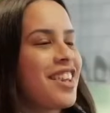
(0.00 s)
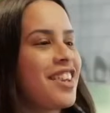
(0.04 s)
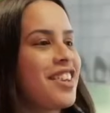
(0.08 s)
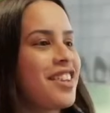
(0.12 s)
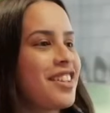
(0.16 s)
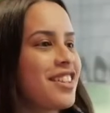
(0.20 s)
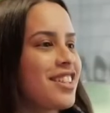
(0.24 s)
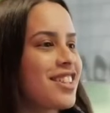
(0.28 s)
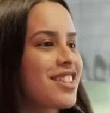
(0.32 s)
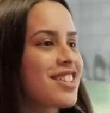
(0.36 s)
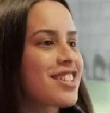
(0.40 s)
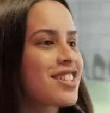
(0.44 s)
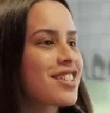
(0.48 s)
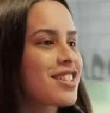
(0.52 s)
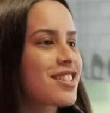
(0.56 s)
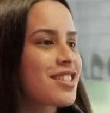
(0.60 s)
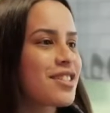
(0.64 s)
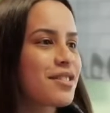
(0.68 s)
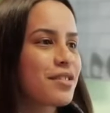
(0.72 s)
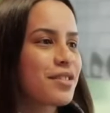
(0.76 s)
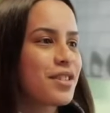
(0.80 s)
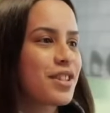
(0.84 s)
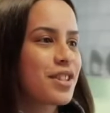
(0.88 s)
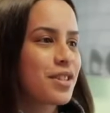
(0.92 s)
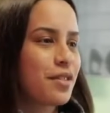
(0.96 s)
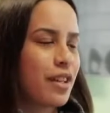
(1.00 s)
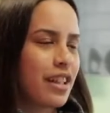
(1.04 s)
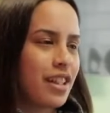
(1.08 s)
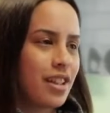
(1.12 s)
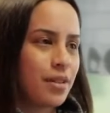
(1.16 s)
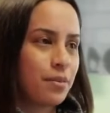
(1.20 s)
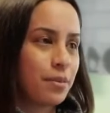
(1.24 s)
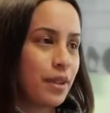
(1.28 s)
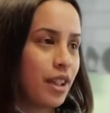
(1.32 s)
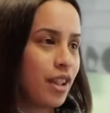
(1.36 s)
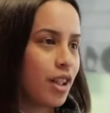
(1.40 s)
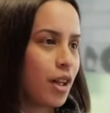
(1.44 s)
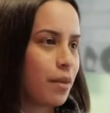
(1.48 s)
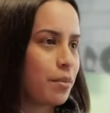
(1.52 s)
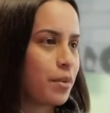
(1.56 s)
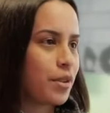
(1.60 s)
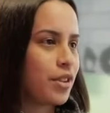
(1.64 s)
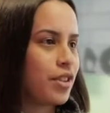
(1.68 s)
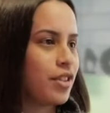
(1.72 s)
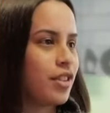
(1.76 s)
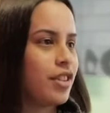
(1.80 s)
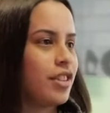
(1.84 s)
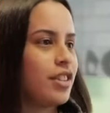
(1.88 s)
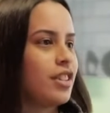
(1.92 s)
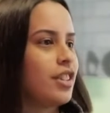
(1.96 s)
This was quite a big
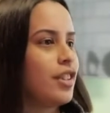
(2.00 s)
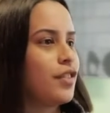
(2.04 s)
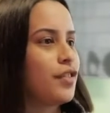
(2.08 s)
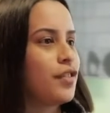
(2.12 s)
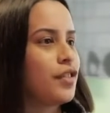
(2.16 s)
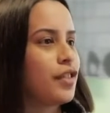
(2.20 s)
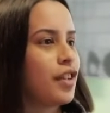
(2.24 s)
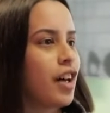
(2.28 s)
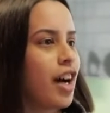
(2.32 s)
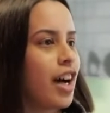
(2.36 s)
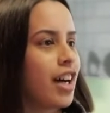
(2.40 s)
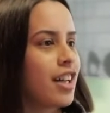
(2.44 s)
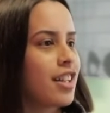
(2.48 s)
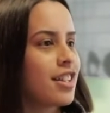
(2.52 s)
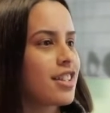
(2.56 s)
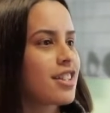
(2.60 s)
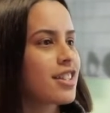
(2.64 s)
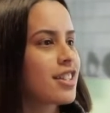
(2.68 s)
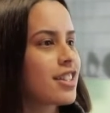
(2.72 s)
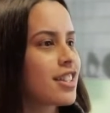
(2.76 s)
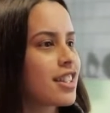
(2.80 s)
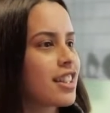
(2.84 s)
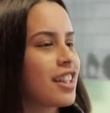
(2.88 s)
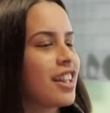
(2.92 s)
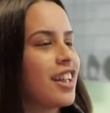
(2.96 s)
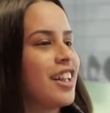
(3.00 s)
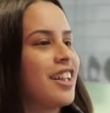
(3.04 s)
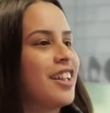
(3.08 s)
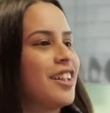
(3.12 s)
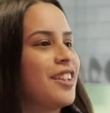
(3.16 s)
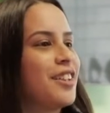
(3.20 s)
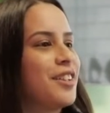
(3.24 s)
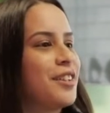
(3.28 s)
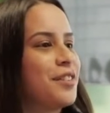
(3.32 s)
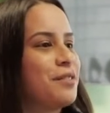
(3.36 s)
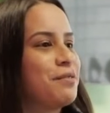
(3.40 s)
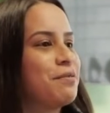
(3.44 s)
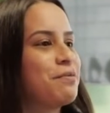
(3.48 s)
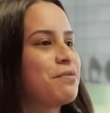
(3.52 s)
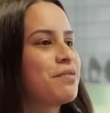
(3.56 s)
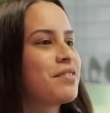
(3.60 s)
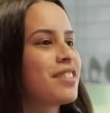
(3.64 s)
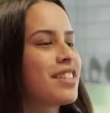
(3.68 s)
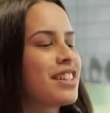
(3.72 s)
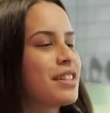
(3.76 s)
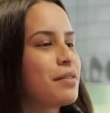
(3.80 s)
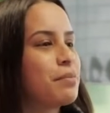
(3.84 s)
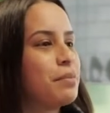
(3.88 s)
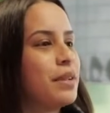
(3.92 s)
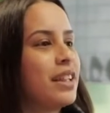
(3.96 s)
opportunity for us, um,
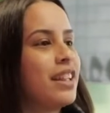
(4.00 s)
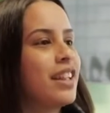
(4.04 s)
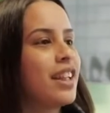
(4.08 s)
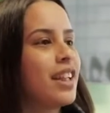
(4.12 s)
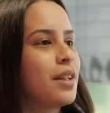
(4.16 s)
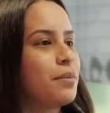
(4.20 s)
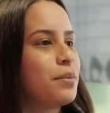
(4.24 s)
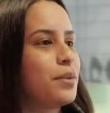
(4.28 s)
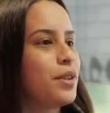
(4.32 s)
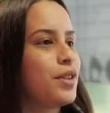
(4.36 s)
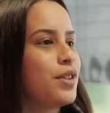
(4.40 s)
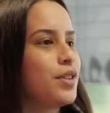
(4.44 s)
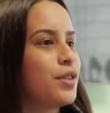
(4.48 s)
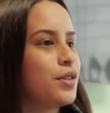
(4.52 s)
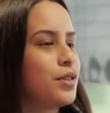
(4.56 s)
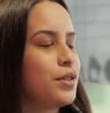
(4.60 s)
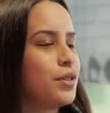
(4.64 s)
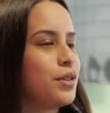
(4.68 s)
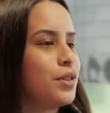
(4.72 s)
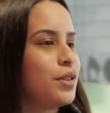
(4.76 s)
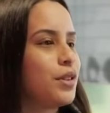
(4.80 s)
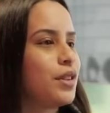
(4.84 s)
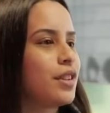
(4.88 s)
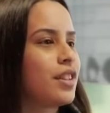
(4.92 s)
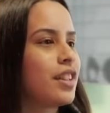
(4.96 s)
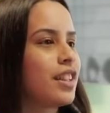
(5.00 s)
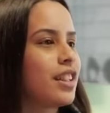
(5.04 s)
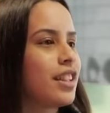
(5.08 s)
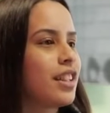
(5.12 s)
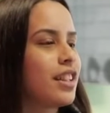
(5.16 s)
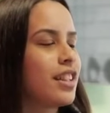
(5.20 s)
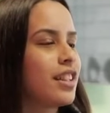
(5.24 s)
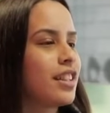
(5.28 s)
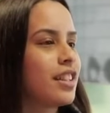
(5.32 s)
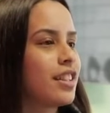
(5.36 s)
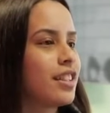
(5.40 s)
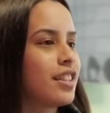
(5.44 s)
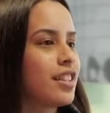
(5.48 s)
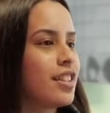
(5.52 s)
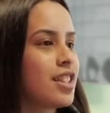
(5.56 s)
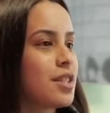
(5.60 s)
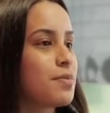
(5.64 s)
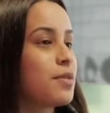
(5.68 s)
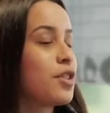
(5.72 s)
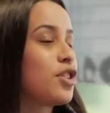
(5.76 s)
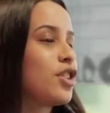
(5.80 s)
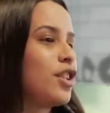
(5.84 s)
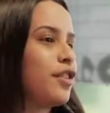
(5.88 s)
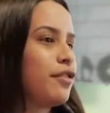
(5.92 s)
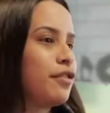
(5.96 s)
being able to,
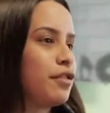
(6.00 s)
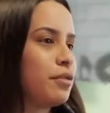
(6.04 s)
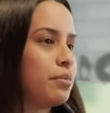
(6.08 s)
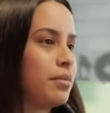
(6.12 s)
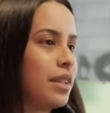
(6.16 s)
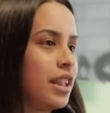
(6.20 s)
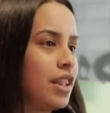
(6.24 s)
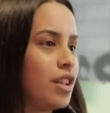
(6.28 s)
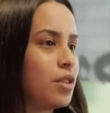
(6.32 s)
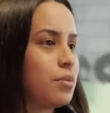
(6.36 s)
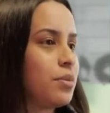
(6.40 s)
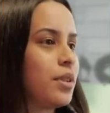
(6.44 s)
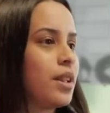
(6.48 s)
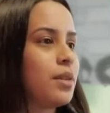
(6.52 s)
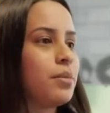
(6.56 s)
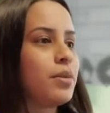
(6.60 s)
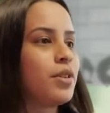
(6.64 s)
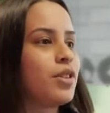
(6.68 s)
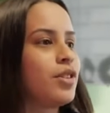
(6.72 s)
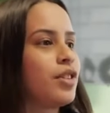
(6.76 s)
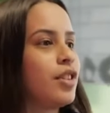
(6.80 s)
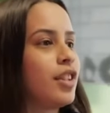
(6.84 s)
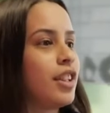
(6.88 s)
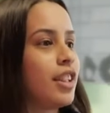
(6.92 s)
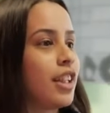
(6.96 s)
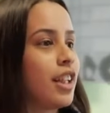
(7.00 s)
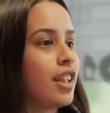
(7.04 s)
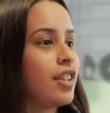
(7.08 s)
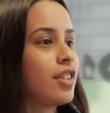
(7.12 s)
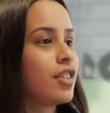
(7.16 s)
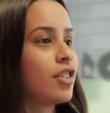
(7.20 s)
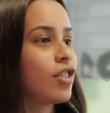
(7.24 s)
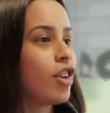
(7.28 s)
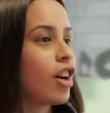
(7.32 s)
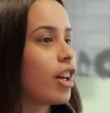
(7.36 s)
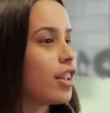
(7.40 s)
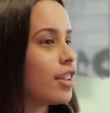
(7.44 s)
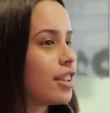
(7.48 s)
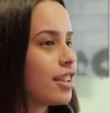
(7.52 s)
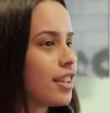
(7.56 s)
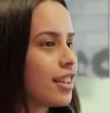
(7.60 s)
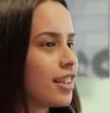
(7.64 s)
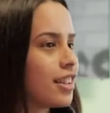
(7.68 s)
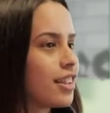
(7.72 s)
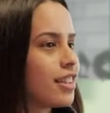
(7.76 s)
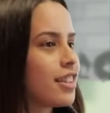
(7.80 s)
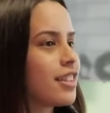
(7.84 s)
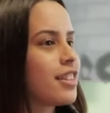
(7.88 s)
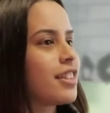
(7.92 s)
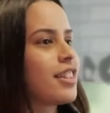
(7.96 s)
especially for me, to be able to create
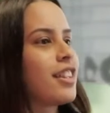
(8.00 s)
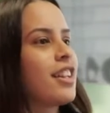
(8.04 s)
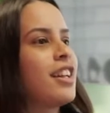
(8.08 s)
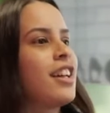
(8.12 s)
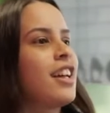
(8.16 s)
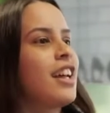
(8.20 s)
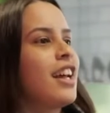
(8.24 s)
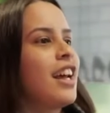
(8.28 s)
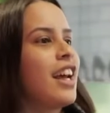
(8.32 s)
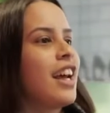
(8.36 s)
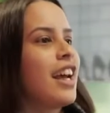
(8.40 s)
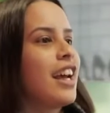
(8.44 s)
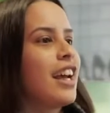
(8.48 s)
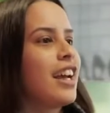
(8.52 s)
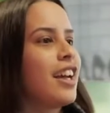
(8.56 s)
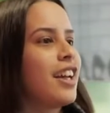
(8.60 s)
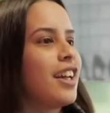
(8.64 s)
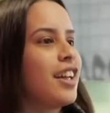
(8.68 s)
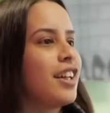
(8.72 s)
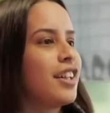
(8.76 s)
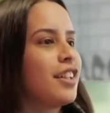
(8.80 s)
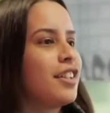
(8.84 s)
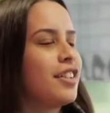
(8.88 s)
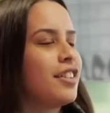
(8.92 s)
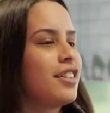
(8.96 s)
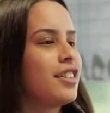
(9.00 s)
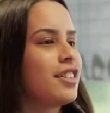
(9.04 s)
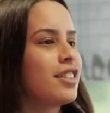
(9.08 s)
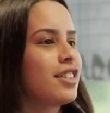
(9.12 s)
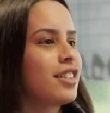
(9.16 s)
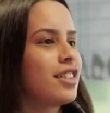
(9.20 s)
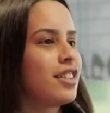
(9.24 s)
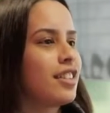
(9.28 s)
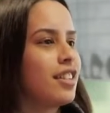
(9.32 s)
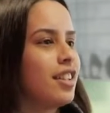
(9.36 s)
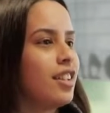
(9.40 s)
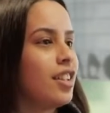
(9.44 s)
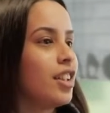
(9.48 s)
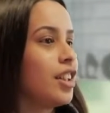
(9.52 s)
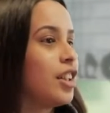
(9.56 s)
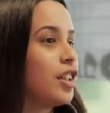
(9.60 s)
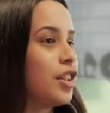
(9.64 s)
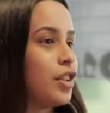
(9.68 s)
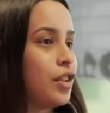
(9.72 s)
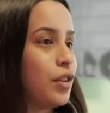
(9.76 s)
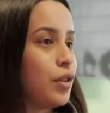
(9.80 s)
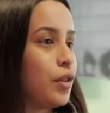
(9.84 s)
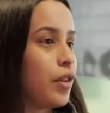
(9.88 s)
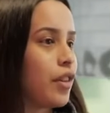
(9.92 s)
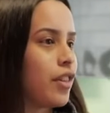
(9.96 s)
content and
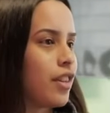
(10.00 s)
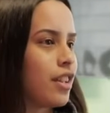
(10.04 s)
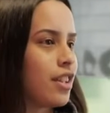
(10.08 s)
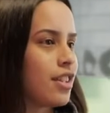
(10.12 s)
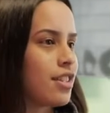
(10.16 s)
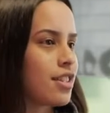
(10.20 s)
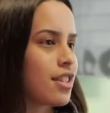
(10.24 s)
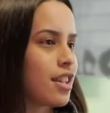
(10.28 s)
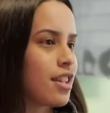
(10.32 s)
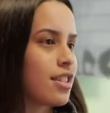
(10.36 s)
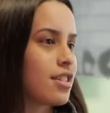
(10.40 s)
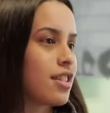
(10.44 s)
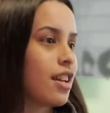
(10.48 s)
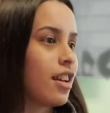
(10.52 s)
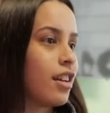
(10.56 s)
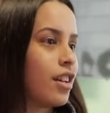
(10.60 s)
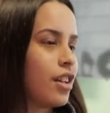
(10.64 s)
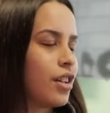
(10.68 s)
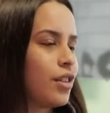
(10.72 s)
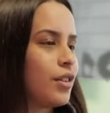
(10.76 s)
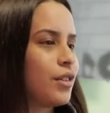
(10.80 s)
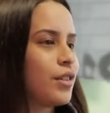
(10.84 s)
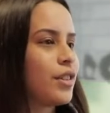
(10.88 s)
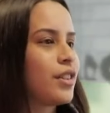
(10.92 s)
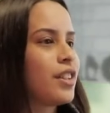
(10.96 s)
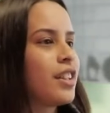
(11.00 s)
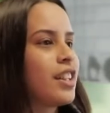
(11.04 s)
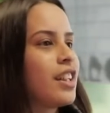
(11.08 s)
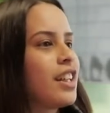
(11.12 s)
learn new things as I go.